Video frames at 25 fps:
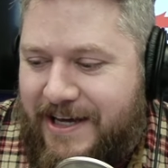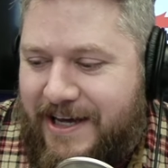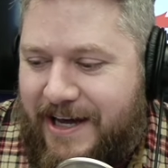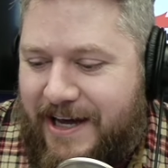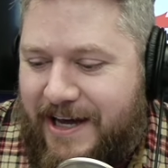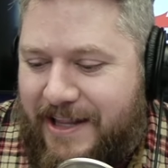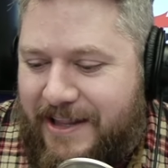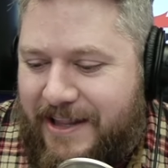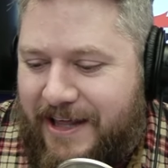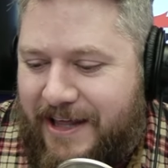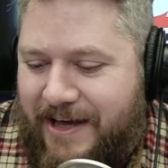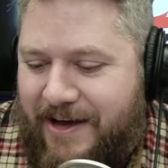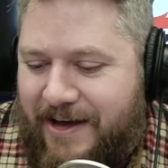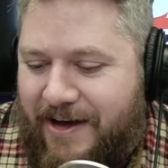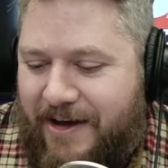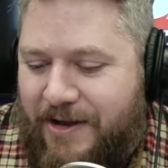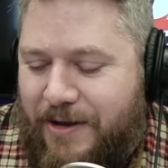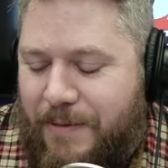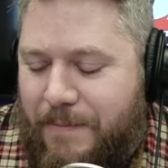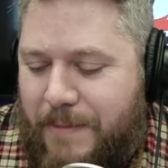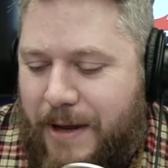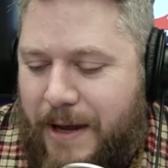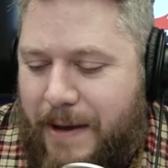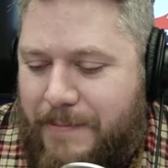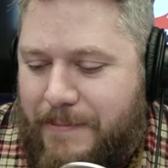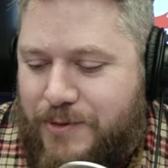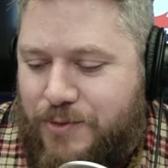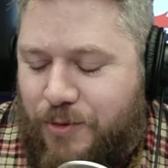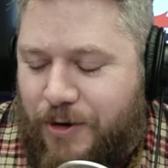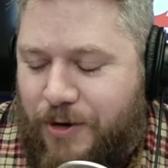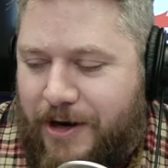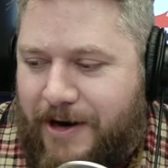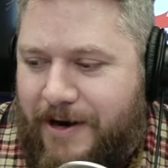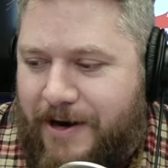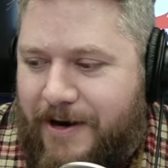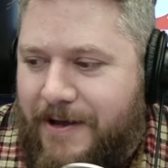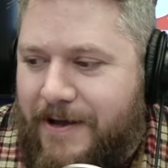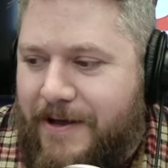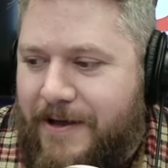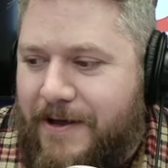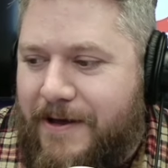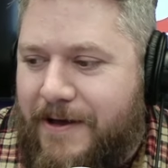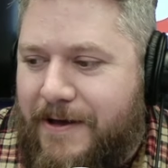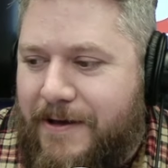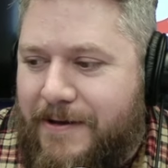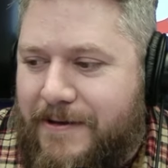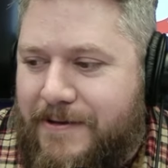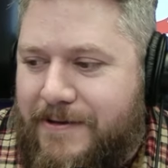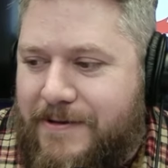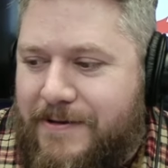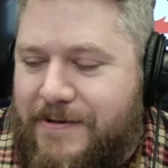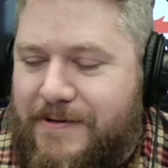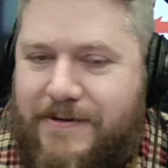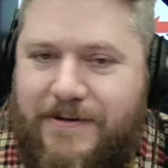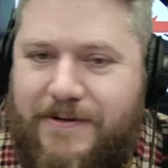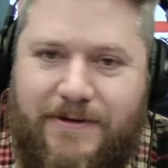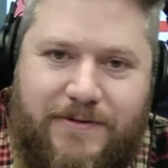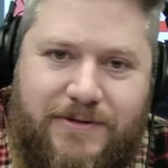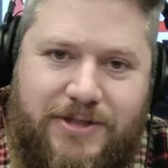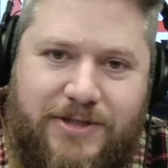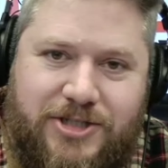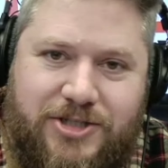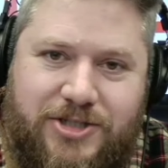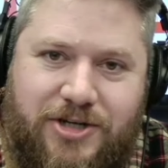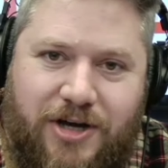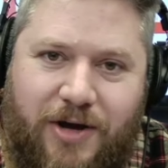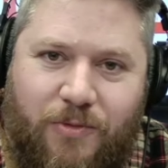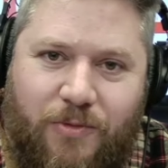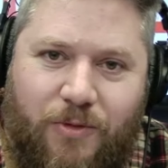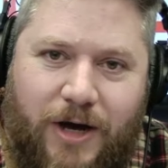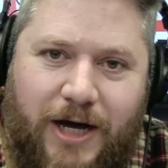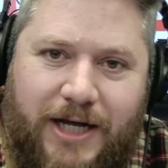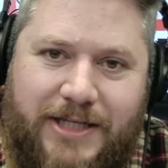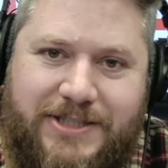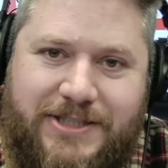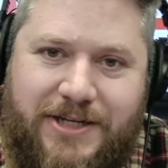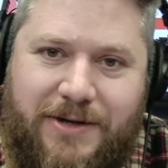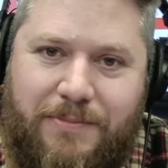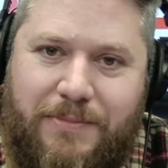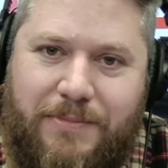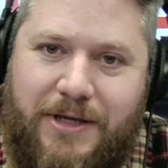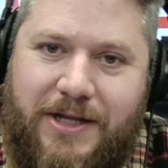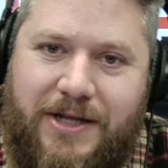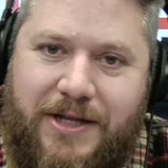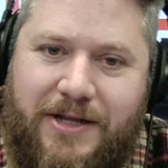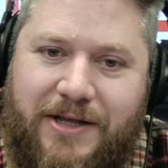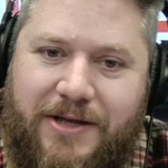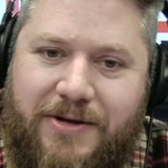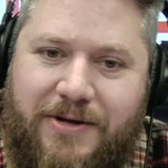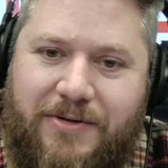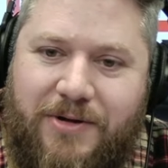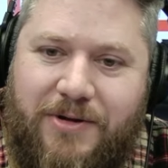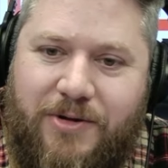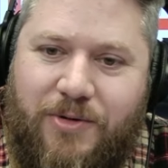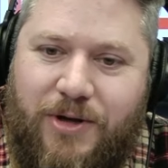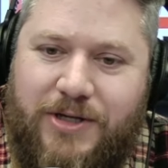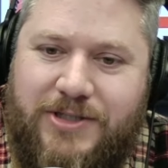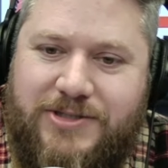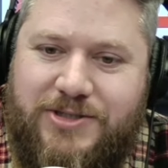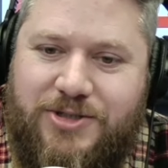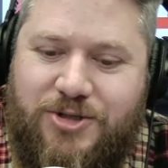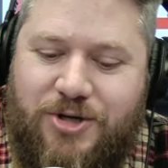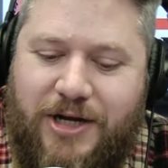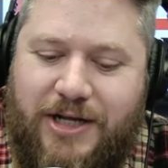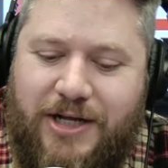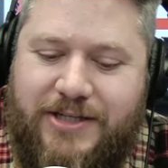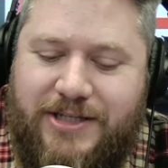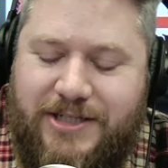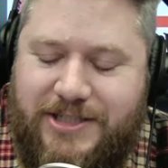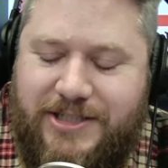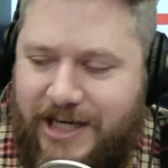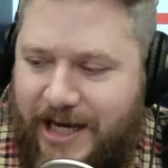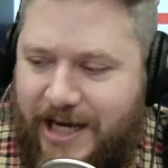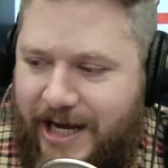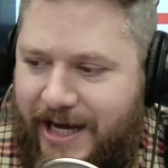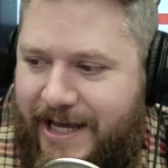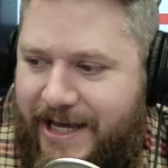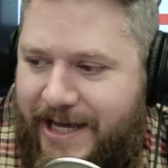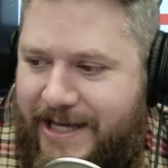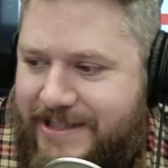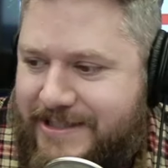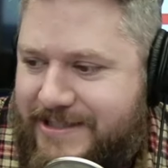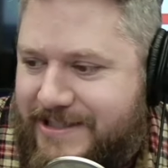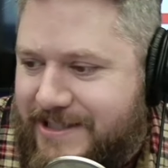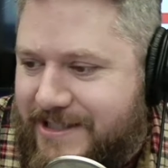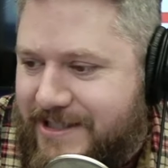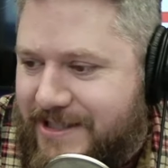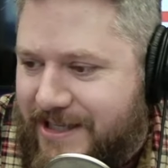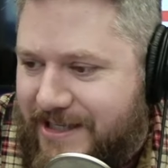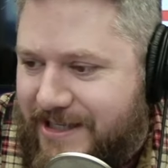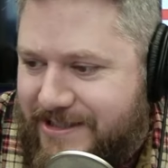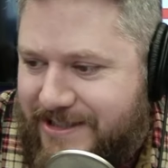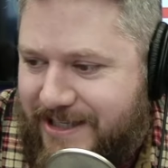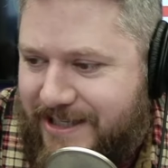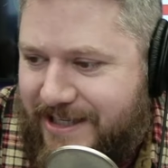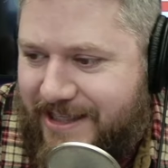And like all the memes were Deshaun Watson immediately requests trade to Giants, things like